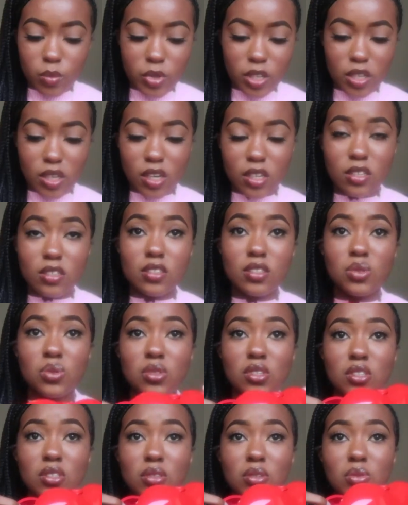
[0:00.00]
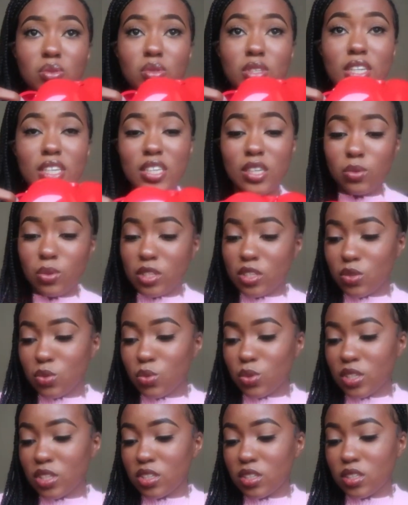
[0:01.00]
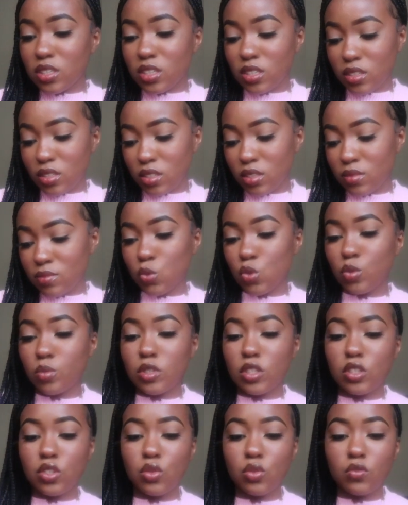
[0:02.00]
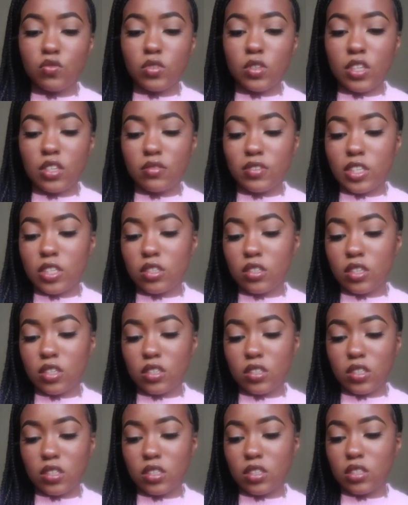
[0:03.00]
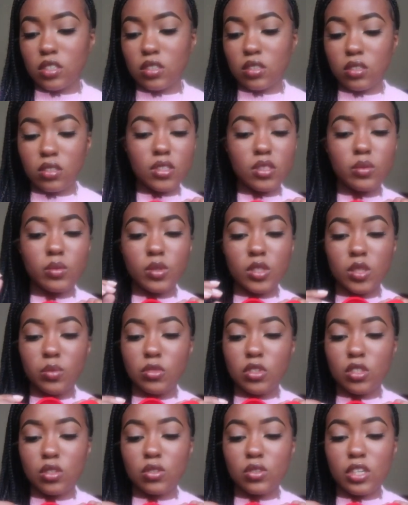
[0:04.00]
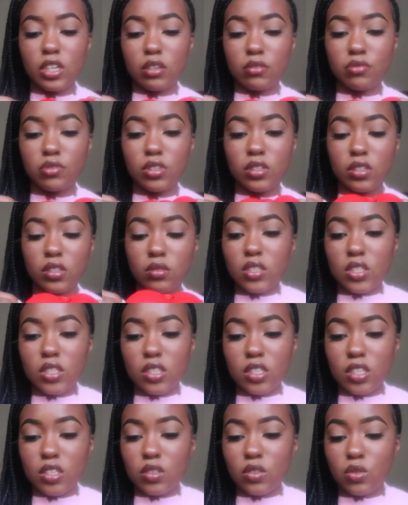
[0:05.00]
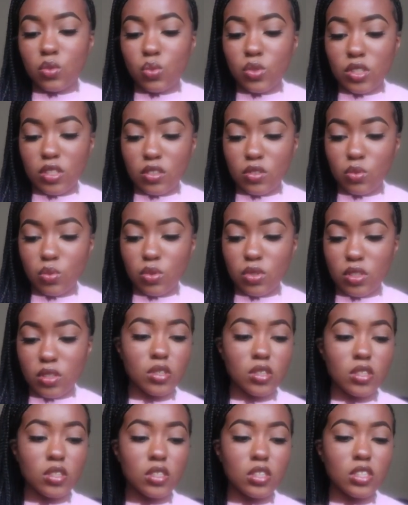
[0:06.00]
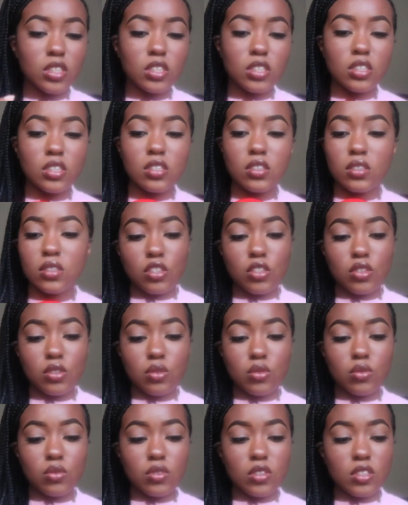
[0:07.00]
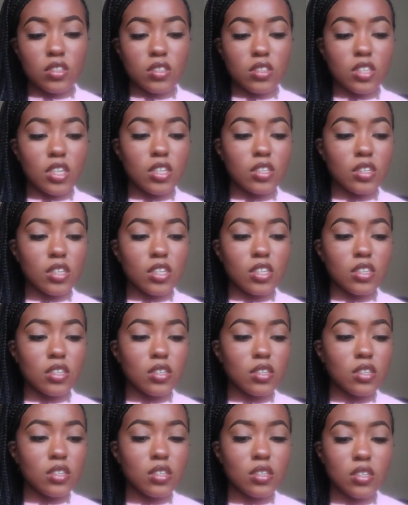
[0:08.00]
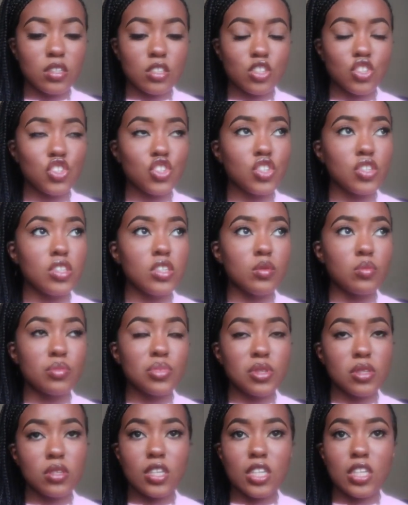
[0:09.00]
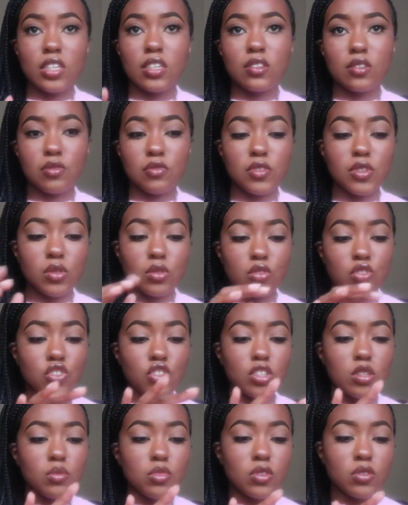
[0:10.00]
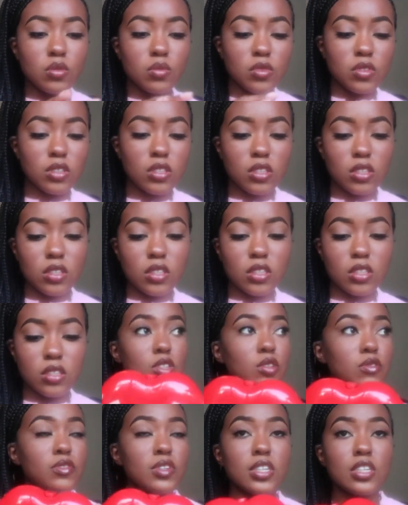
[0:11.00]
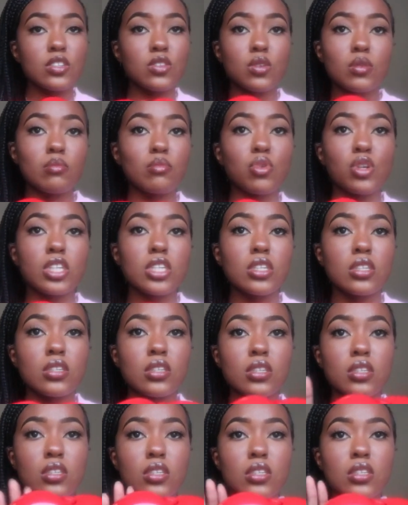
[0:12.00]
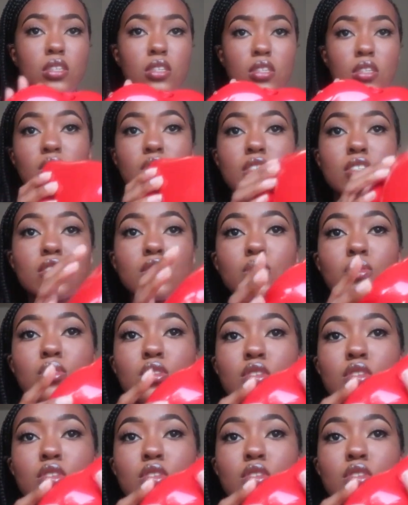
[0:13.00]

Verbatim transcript: Oh my God, it's so cute. I can't wait to wear this. This would've been cute for like Valentine's Day. I'll get me a little outfit together to wear this with. But yeah, it's cute and it's not like cheap. Like it doesn't feel cheap, you know what I'm saying? Don't feel like it's gonna break or nothing. But it's so